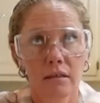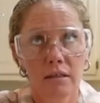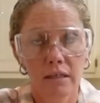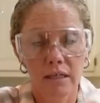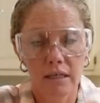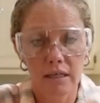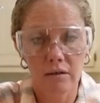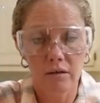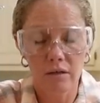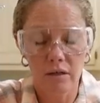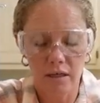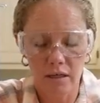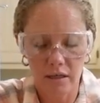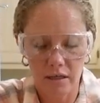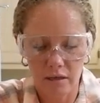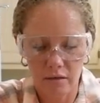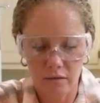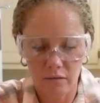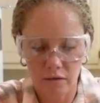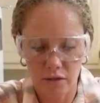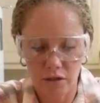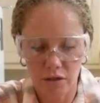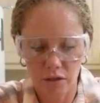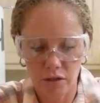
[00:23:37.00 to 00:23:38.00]
Now, I
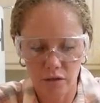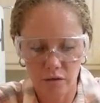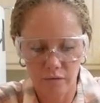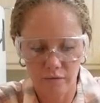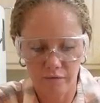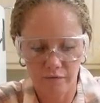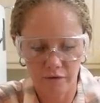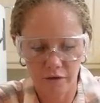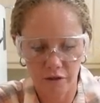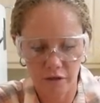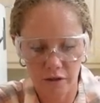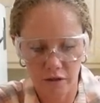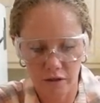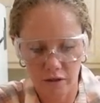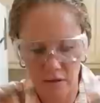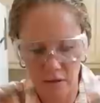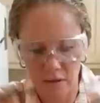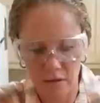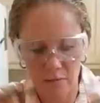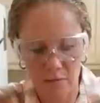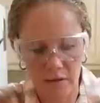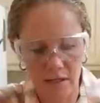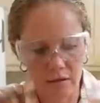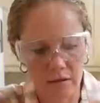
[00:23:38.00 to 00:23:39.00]
always shoot for
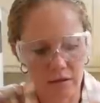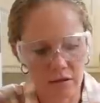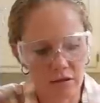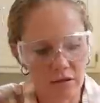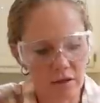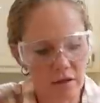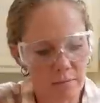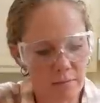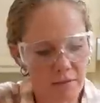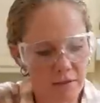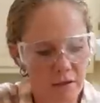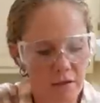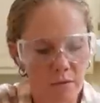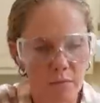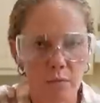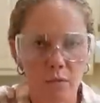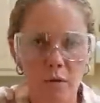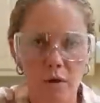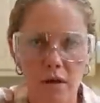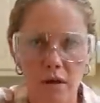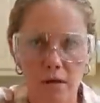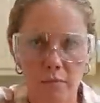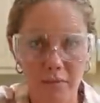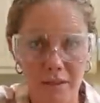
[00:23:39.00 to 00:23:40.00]
the amount of drops I
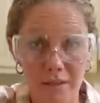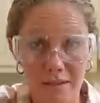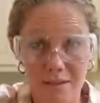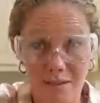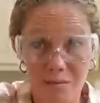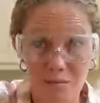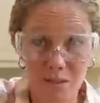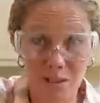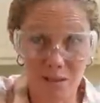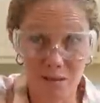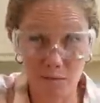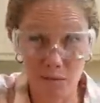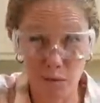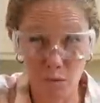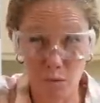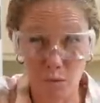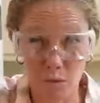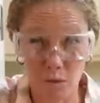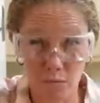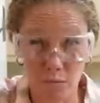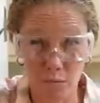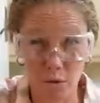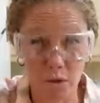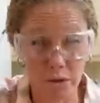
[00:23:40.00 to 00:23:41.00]
want, but sometimes
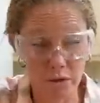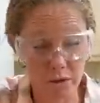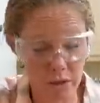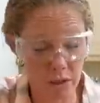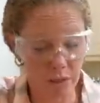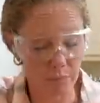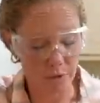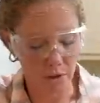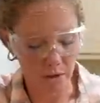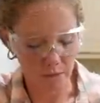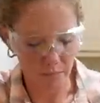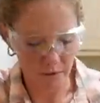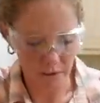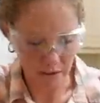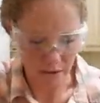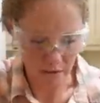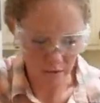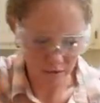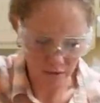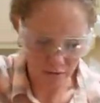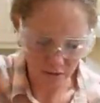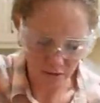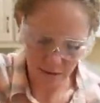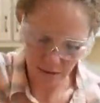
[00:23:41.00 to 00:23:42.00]
one more drop comes
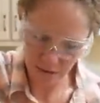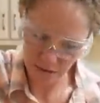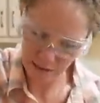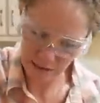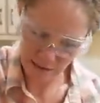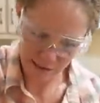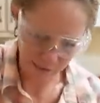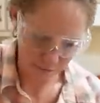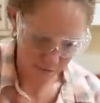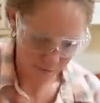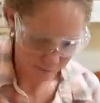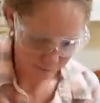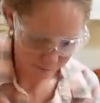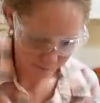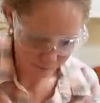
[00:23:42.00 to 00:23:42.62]
out, so let's count.